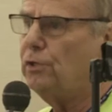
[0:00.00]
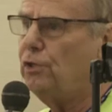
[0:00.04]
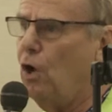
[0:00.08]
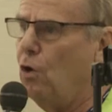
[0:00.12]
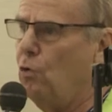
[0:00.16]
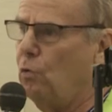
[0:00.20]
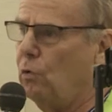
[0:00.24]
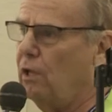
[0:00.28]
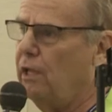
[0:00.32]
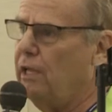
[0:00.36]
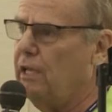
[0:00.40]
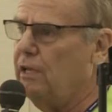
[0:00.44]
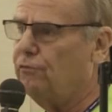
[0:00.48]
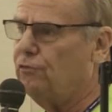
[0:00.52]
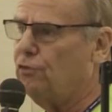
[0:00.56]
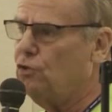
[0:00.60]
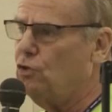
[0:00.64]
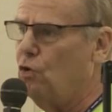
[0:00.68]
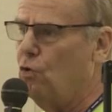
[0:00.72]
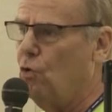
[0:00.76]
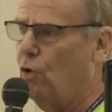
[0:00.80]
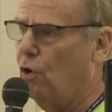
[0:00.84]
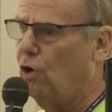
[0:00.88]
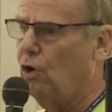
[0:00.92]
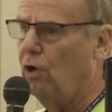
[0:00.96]
don't leave
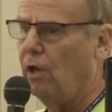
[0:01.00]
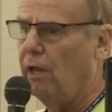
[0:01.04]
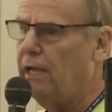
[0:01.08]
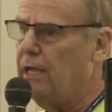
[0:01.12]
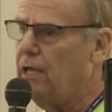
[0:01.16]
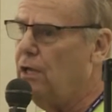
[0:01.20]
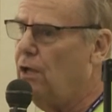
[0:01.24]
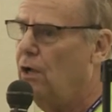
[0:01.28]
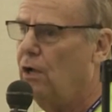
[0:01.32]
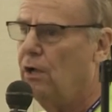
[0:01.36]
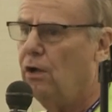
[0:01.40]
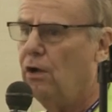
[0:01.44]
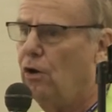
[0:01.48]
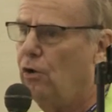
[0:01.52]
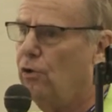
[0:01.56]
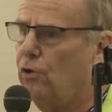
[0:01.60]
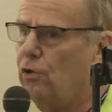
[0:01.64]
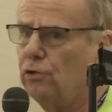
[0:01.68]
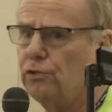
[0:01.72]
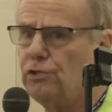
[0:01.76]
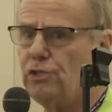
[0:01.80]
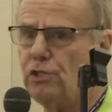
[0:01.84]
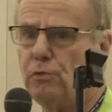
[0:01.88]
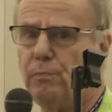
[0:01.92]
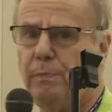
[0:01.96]
too early or
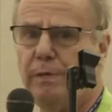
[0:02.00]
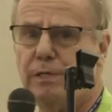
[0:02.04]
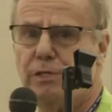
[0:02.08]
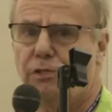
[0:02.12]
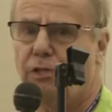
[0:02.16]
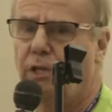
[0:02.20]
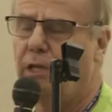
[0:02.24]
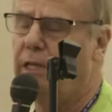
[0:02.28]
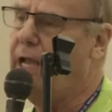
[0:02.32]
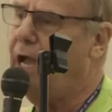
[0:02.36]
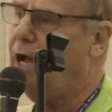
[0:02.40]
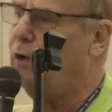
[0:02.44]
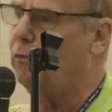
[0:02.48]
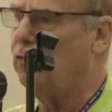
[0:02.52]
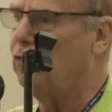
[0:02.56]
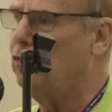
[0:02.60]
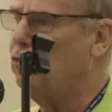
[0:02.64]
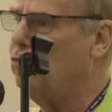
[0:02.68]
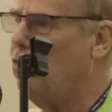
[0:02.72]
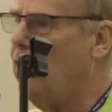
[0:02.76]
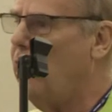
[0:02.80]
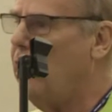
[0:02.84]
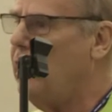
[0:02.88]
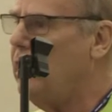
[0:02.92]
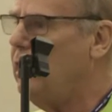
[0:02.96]
you'll just be sitting out in the
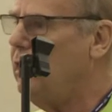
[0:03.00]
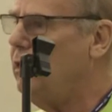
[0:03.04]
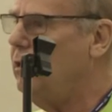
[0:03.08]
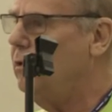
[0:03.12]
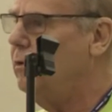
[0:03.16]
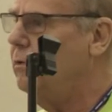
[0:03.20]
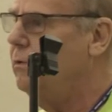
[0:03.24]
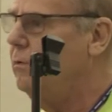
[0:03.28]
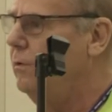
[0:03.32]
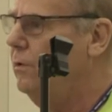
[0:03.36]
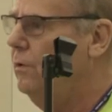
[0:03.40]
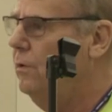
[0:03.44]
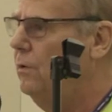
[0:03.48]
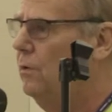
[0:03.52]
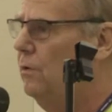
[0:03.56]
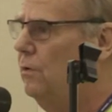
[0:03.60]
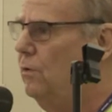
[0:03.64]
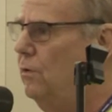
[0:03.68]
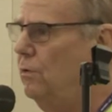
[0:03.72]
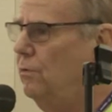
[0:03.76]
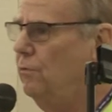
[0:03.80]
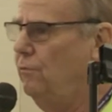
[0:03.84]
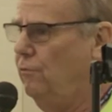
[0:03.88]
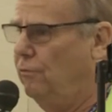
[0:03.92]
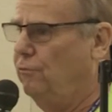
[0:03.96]
rain
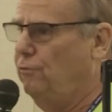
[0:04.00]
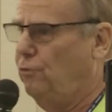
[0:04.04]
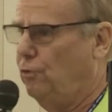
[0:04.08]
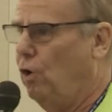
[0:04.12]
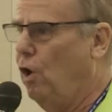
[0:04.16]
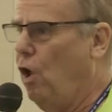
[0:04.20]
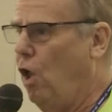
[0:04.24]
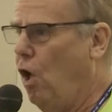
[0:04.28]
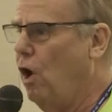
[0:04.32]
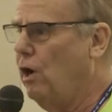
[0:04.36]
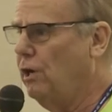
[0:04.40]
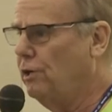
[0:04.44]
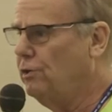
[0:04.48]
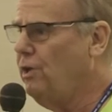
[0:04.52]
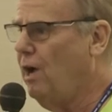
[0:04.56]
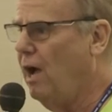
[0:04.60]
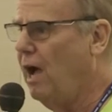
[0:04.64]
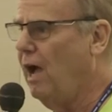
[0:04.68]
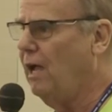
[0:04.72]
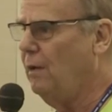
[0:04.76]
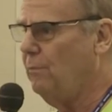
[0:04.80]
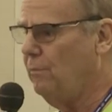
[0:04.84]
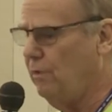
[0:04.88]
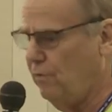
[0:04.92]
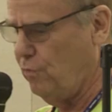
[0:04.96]
for a long
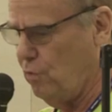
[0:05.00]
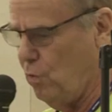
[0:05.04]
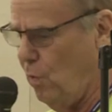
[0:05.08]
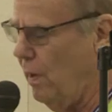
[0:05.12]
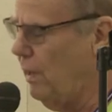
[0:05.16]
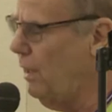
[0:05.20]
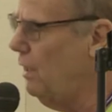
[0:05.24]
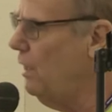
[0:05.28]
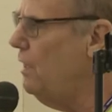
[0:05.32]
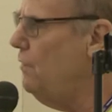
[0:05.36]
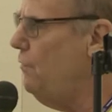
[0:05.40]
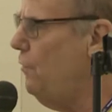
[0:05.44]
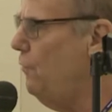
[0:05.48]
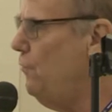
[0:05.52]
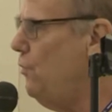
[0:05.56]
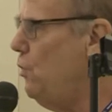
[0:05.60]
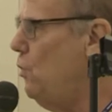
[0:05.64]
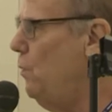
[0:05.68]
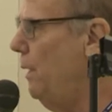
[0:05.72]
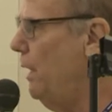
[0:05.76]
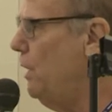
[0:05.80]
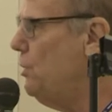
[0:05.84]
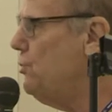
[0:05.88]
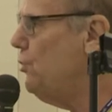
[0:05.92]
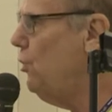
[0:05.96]
time. you want to leave a
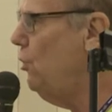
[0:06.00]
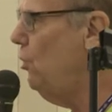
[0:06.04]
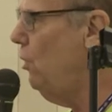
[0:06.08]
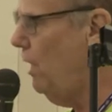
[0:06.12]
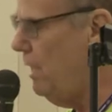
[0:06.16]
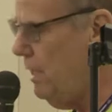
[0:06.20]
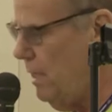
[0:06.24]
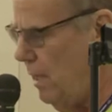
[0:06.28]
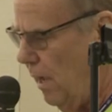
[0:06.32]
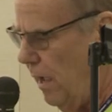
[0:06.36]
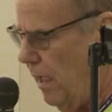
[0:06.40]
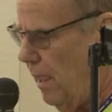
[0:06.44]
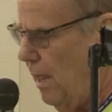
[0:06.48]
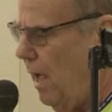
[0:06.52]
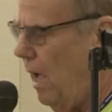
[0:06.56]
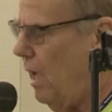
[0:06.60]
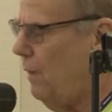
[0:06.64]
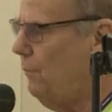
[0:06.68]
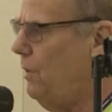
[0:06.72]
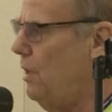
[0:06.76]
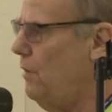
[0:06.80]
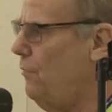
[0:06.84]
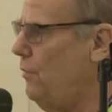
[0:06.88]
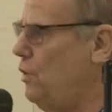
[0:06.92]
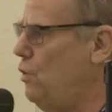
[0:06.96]
few minutes early,
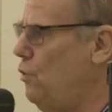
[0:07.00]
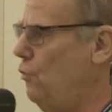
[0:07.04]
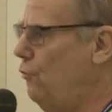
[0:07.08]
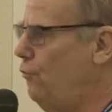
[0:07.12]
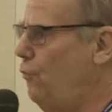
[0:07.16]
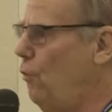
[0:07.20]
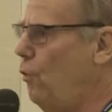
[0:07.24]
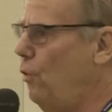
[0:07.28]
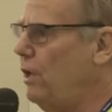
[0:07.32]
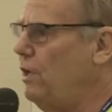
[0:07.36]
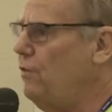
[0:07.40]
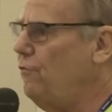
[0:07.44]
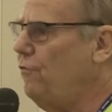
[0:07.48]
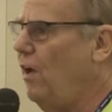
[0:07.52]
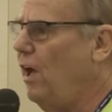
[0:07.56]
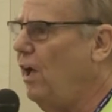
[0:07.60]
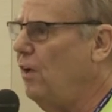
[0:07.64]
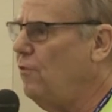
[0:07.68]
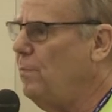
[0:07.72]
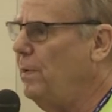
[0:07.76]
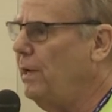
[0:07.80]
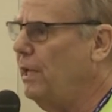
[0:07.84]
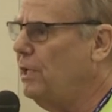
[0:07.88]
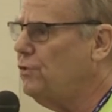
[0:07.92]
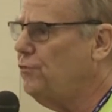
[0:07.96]
I'm giving you
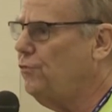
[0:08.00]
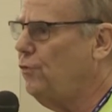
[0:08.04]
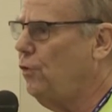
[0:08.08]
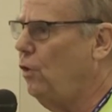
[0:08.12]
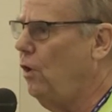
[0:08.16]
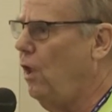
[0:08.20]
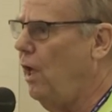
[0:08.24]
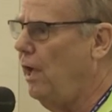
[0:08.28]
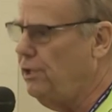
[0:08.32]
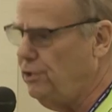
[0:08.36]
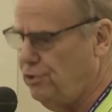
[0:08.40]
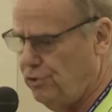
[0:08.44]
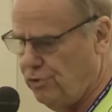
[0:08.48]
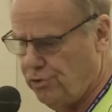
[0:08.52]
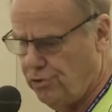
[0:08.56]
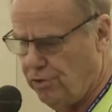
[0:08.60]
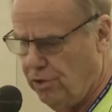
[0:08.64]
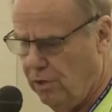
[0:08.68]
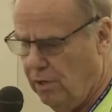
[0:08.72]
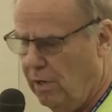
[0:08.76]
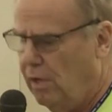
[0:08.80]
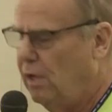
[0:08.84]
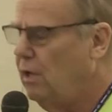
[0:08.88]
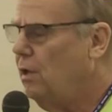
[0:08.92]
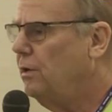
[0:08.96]
45 minutes for lunch,
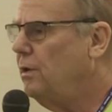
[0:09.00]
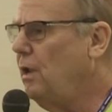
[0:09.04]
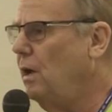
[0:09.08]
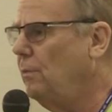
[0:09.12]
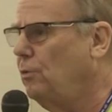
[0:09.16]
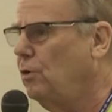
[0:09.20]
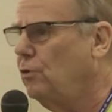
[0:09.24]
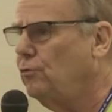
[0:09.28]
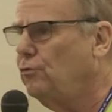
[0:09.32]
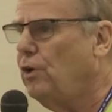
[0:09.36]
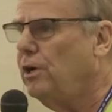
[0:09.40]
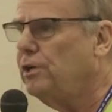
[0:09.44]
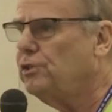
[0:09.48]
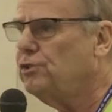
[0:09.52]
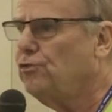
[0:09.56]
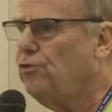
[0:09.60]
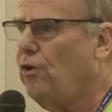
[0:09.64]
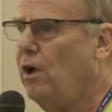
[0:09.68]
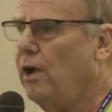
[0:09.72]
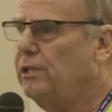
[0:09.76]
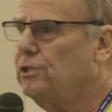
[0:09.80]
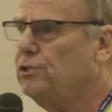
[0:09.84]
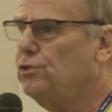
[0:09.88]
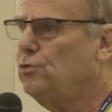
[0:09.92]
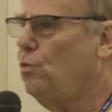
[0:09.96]
number of
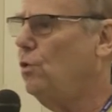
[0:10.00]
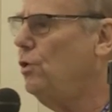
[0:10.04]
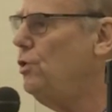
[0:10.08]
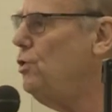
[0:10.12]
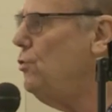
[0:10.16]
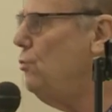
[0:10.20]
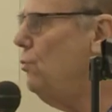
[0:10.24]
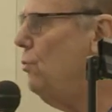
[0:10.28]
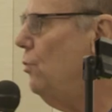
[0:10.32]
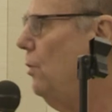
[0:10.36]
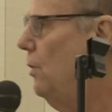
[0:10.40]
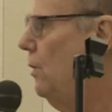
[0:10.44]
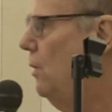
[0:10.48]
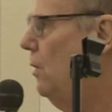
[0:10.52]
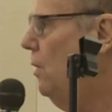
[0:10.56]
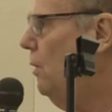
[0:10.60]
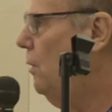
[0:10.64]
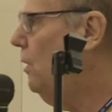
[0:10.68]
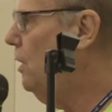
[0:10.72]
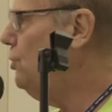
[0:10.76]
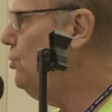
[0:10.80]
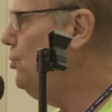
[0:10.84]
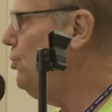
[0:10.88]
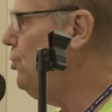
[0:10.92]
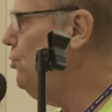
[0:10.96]
restaurants where you
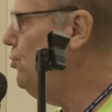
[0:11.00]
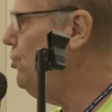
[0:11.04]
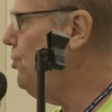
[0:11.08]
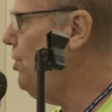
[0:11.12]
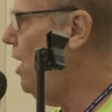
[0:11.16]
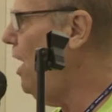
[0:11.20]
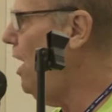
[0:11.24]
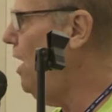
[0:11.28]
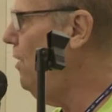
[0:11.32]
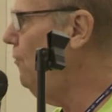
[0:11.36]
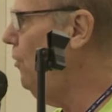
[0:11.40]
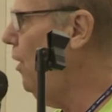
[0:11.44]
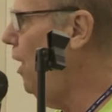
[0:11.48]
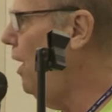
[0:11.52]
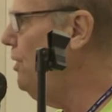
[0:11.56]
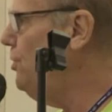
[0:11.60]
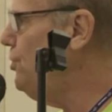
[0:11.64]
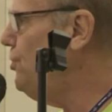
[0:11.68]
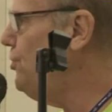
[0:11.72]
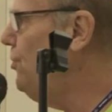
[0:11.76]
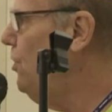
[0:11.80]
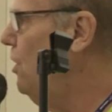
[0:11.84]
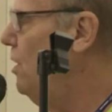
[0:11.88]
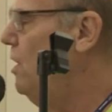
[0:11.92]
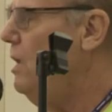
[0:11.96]
can choose to have
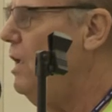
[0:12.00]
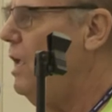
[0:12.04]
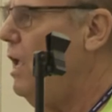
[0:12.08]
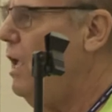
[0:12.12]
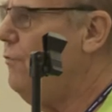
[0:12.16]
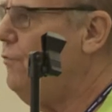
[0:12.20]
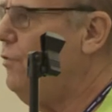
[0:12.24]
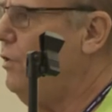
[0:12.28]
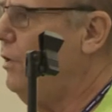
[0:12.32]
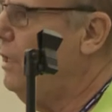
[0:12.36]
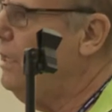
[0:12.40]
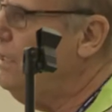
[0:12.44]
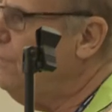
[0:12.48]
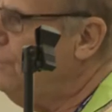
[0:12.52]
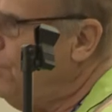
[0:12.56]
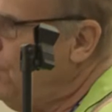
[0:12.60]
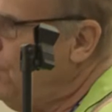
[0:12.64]
lunch. If you leave